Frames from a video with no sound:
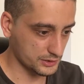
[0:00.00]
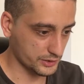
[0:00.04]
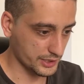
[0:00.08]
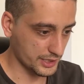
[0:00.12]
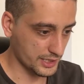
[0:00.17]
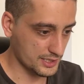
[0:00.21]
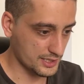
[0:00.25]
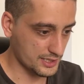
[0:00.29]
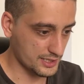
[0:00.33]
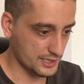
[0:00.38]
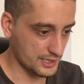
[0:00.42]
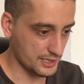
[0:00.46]
You
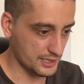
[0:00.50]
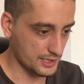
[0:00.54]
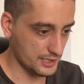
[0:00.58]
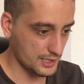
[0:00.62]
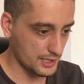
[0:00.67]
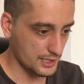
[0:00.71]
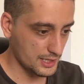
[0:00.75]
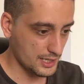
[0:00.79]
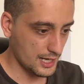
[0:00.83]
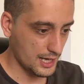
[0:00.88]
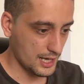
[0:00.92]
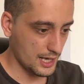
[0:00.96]
can see
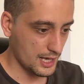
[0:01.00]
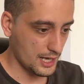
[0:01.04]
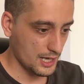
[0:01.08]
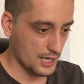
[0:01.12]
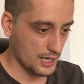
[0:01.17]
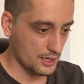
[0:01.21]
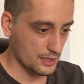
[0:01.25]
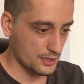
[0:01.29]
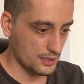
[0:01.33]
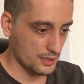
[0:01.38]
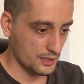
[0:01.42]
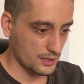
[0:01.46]

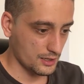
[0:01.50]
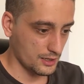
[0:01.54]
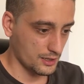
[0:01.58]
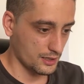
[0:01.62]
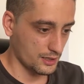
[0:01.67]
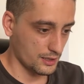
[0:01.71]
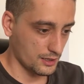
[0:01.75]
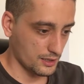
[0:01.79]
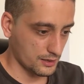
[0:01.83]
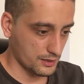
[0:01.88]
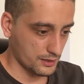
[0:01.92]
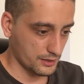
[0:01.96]

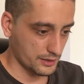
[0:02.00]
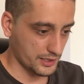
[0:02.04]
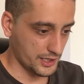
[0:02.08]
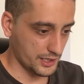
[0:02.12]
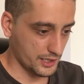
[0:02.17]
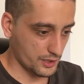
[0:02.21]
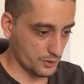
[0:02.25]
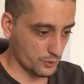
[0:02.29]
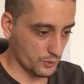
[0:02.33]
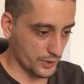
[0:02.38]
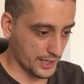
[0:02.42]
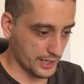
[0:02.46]

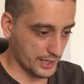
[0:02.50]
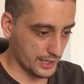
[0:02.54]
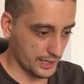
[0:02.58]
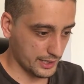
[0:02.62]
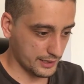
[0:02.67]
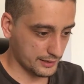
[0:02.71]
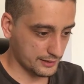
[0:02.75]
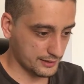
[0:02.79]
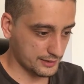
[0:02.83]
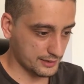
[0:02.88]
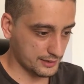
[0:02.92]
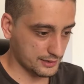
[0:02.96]
here we
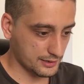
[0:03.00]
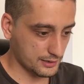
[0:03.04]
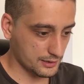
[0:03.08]
had